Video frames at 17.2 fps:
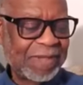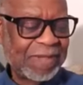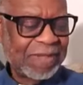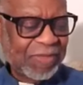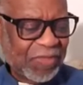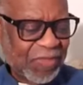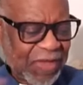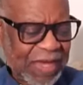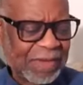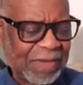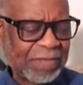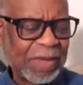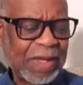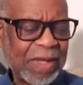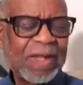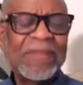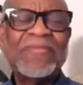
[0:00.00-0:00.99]

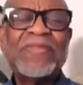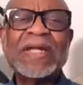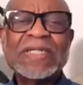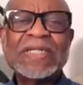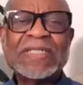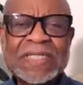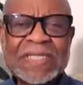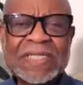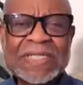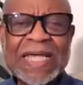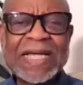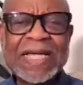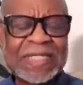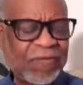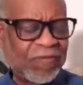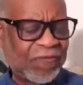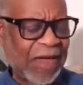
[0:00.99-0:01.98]
them that are
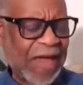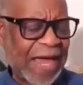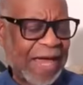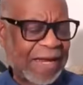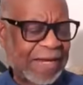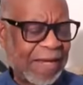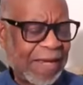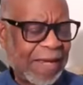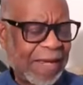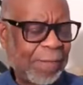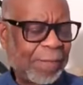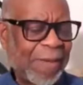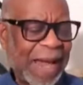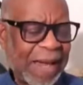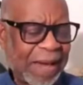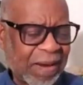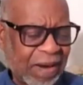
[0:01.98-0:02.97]
sanctified
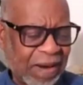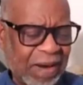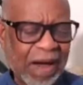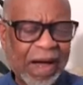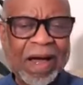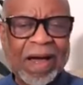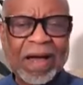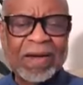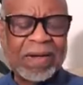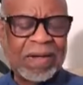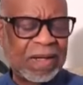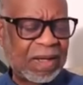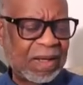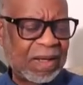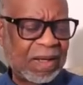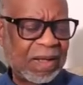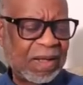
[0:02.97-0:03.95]
by God
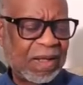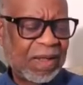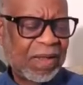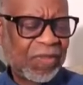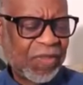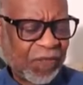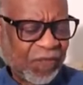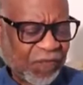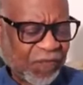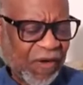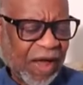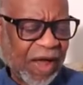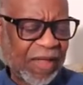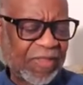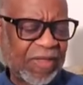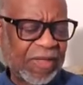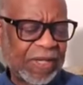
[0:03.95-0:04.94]
the
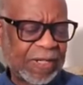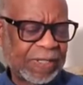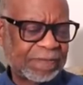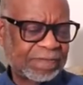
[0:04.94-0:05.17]
Father